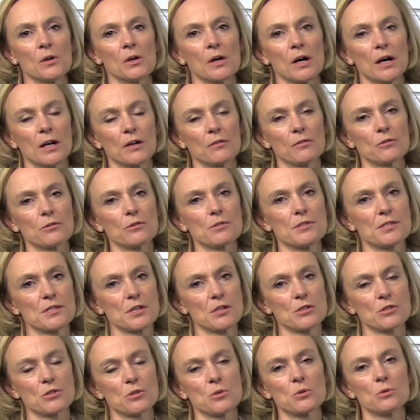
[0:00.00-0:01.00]
And I've
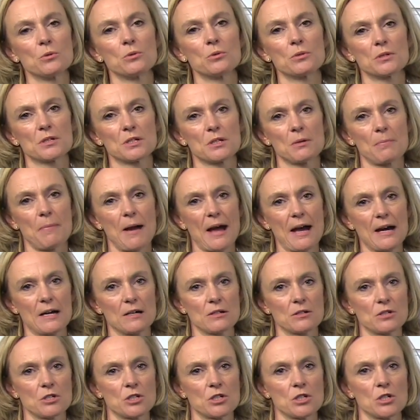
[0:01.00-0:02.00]
also talked
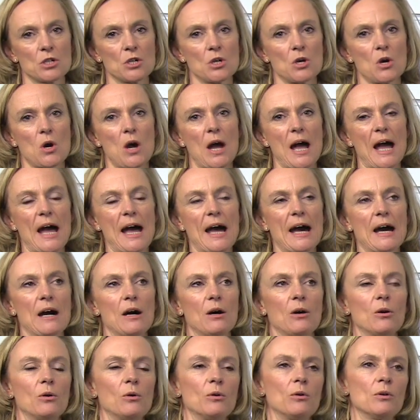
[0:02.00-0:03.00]
about
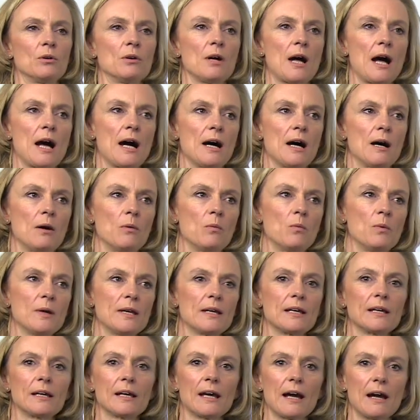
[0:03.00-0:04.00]
how we
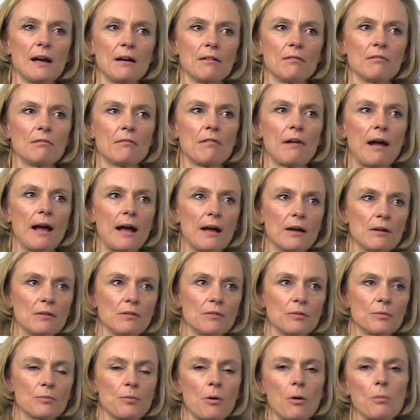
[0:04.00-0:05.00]
can get
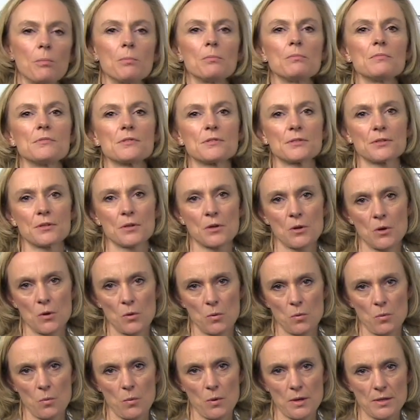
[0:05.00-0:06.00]
round problems
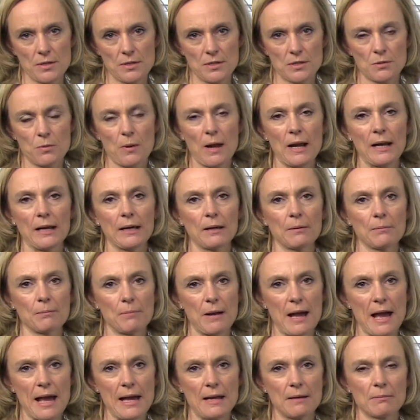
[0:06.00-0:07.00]
with swelling and
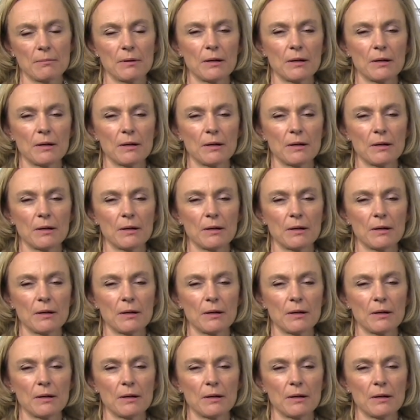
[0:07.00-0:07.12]
pain.